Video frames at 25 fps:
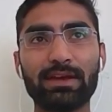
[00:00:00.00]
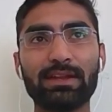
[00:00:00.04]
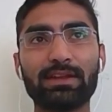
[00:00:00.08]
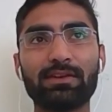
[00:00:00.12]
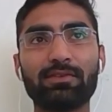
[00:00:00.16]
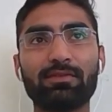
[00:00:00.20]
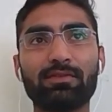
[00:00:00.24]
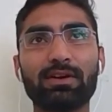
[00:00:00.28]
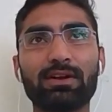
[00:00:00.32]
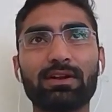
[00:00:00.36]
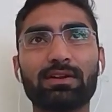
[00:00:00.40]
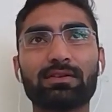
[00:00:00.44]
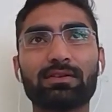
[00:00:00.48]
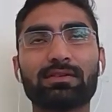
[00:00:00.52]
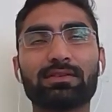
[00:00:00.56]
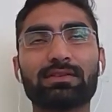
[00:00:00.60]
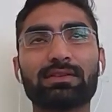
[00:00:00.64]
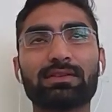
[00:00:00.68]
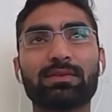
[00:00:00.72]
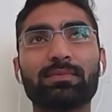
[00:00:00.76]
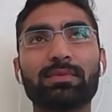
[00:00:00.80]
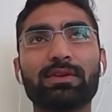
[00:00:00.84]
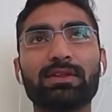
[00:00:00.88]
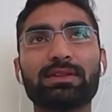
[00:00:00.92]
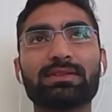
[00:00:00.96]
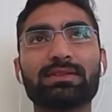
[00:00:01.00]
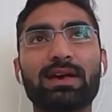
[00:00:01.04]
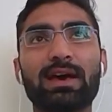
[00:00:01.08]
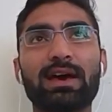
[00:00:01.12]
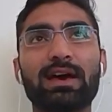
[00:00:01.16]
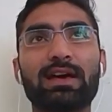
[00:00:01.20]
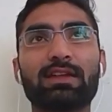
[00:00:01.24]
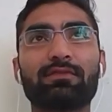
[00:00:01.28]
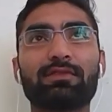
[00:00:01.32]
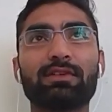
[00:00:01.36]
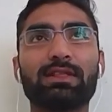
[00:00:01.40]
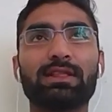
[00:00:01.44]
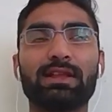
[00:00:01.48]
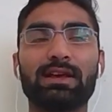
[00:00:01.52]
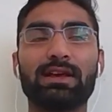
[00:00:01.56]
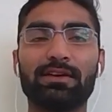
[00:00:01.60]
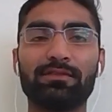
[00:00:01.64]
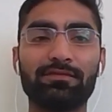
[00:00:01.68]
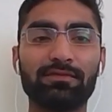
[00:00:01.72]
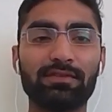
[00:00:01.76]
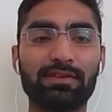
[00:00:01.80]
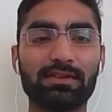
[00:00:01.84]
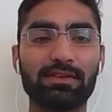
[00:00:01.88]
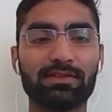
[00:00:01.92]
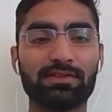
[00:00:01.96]
whenever some desire will
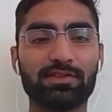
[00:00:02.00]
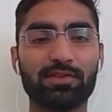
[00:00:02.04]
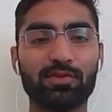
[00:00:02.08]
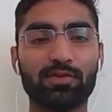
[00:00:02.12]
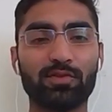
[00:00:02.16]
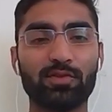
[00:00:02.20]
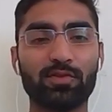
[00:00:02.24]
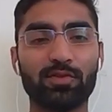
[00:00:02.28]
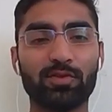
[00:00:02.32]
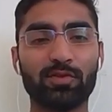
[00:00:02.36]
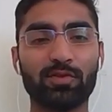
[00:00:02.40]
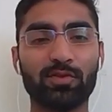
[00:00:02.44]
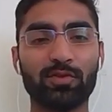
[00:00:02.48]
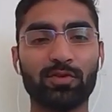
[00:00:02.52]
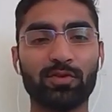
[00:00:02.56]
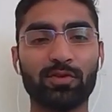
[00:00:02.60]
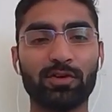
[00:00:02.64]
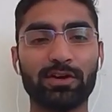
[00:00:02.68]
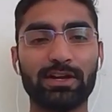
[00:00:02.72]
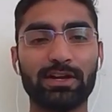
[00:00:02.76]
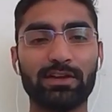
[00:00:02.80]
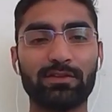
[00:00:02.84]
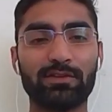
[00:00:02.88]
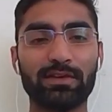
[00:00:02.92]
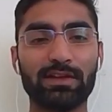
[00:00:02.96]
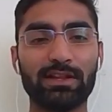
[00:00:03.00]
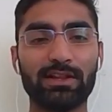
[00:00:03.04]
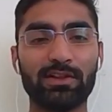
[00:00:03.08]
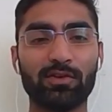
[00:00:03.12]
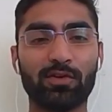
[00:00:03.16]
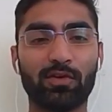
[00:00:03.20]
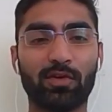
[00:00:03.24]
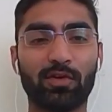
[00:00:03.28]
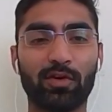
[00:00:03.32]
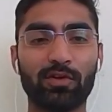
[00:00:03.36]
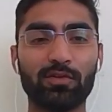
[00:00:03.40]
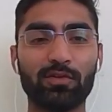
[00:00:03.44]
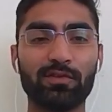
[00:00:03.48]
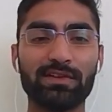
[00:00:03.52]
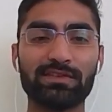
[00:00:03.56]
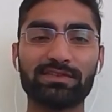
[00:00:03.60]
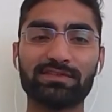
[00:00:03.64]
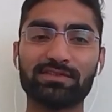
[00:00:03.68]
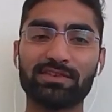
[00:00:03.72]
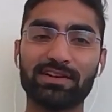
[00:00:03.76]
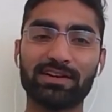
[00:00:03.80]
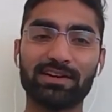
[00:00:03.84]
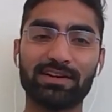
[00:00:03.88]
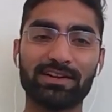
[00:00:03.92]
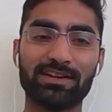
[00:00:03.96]
left, so it will always
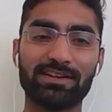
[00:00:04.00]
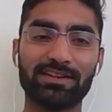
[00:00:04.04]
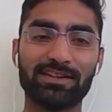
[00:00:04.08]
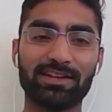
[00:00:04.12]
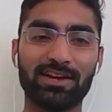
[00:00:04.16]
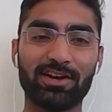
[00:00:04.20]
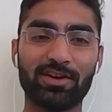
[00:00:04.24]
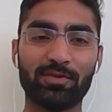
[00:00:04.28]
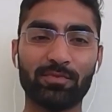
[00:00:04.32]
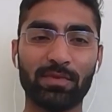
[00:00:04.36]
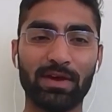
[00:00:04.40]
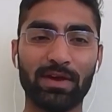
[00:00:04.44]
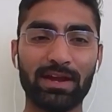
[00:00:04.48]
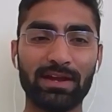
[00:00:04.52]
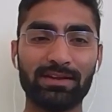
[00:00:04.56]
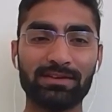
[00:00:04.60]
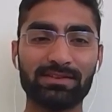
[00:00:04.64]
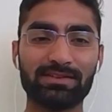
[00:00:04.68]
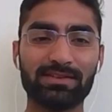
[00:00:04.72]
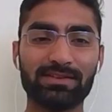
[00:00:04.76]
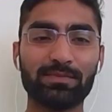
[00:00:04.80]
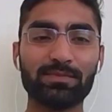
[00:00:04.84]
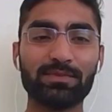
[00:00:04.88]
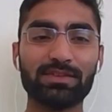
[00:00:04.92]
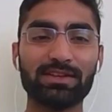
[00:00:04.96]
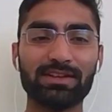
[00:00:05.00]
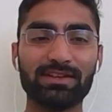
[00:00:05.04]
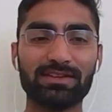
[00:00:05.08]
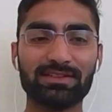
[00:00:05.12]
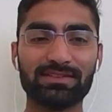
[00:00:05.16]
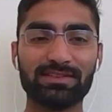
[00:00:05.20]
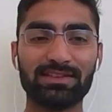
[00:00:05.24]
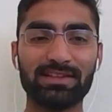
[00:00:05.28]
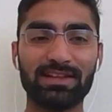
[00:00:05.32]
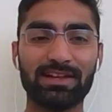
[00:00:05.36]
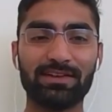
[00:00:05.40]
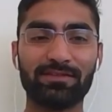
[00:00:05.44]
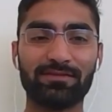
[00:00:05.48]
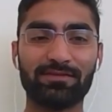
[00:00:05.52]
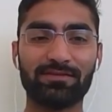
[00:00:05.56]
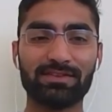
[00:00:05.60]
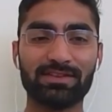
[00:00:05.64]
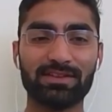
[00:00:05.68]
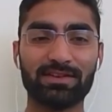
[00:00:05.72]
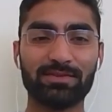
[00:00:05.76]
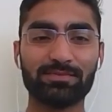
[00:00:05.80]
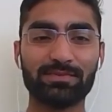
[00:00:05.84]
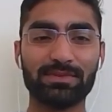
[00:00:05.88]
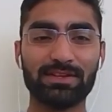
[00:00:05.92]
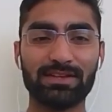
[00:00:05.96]
trigger in our mind. Something is left,
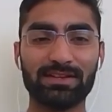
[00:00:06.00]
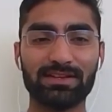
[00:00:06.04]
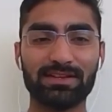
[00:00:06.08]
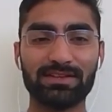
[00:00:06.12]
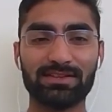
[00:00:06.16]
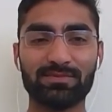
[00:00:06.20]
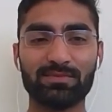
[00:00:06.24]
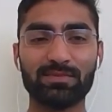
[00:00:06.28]
something is